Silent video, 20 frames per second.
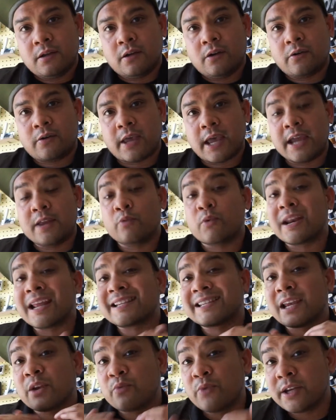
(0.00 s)
okay and when i
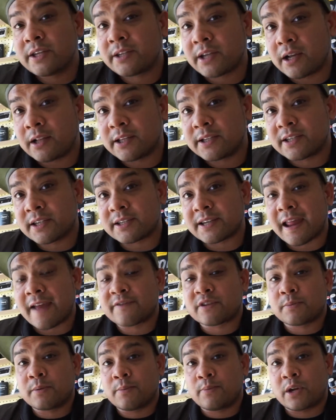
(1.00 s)
say retail it doesn't
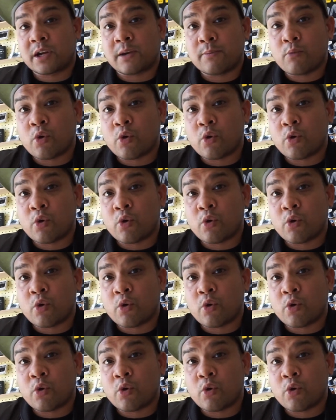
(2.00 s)
have to be brick and